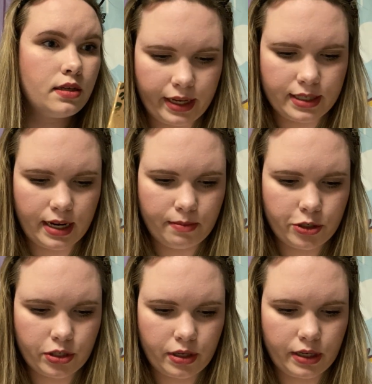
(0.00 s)
Like I said, I'm
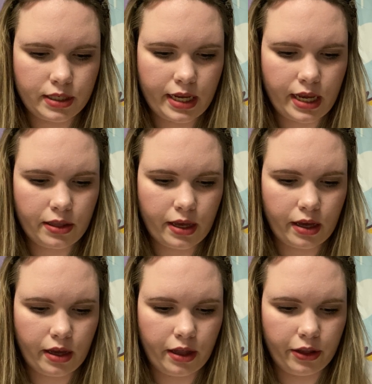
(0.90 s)
just gonna take that
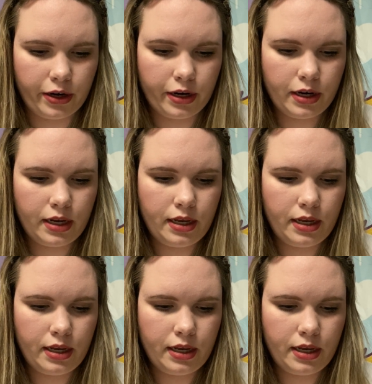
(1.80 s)
color,